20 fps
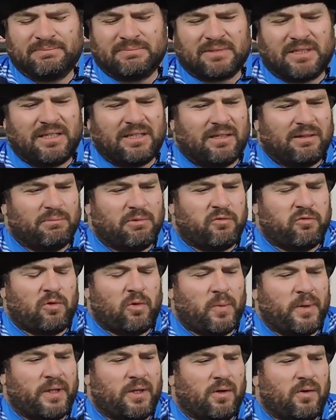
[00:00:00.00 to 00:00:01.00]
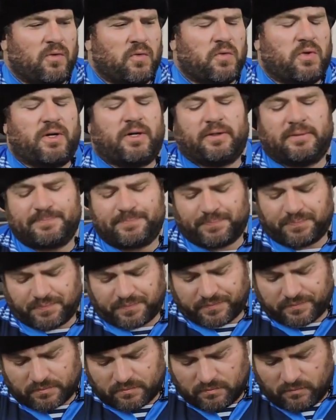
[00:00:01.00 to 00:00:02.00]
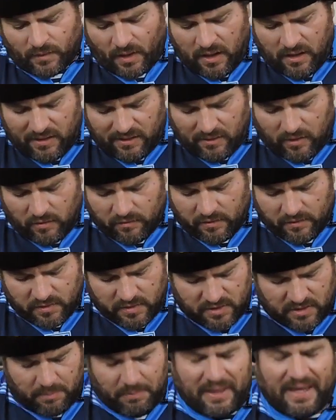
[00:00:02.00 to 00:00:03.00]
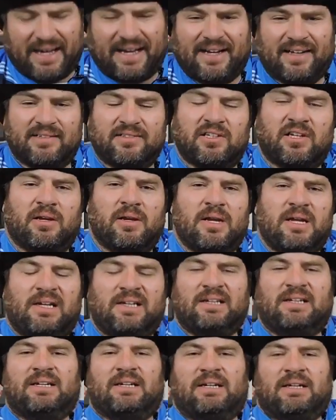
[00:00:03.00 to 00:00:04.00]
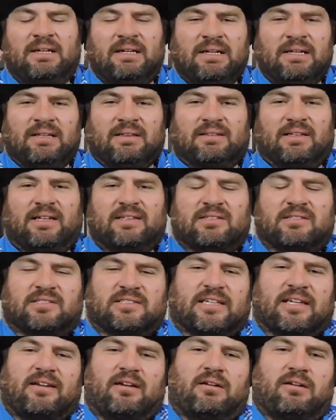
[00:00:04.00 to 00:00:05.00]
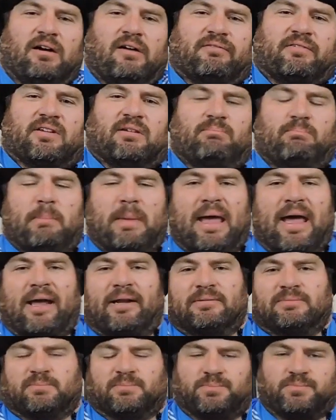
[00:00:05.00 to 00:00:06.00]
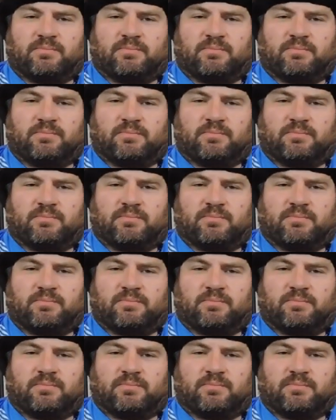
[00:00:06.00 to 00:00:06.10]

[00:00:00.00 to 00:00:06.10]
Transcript: You know, before we go to our overview of the pads, let's send it off to Matt